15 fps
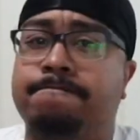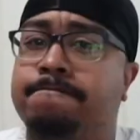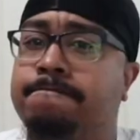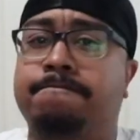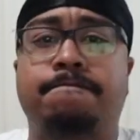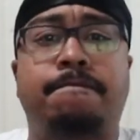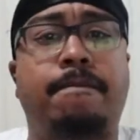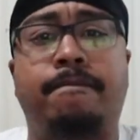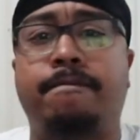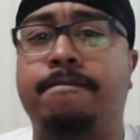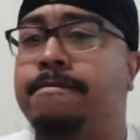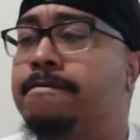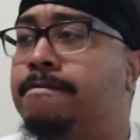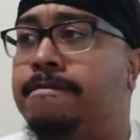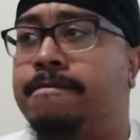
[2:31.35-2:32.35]

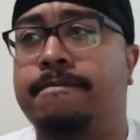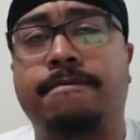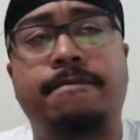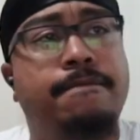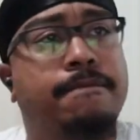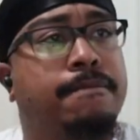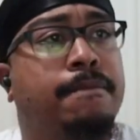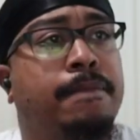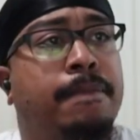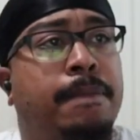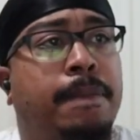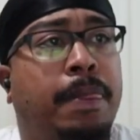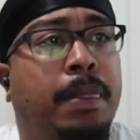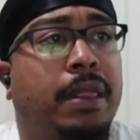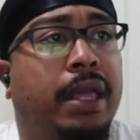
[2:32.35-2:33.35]

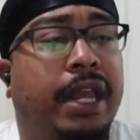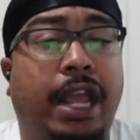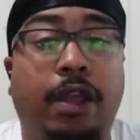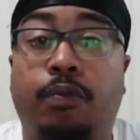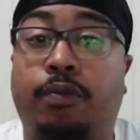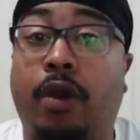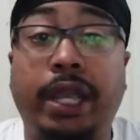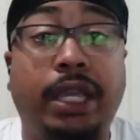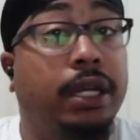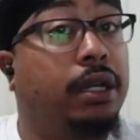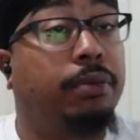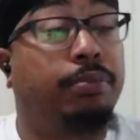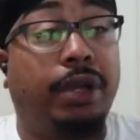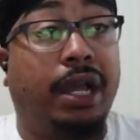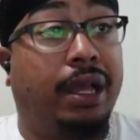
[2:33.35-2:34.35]
And they breaking in the
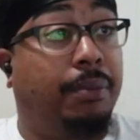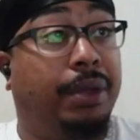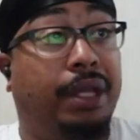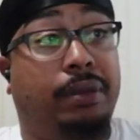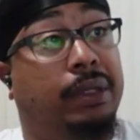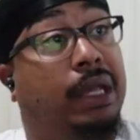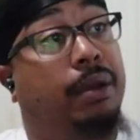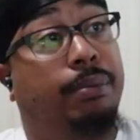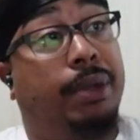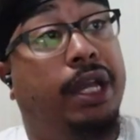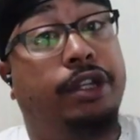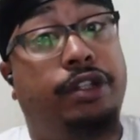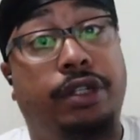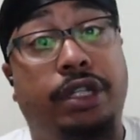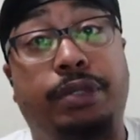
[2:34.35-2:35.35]
buck. I mean, now, mind you,
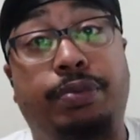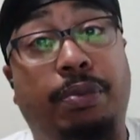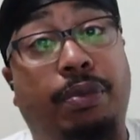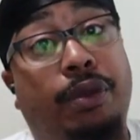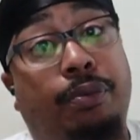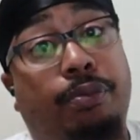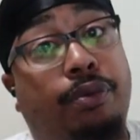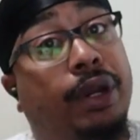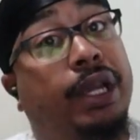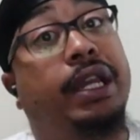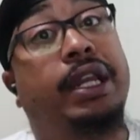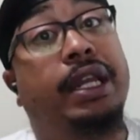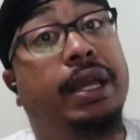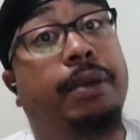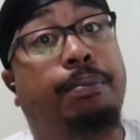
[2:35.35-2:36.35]
these people are bringing
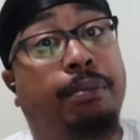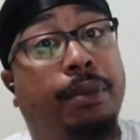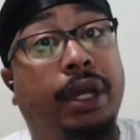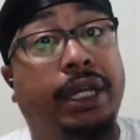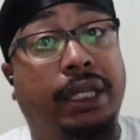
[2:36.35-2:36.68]
in money.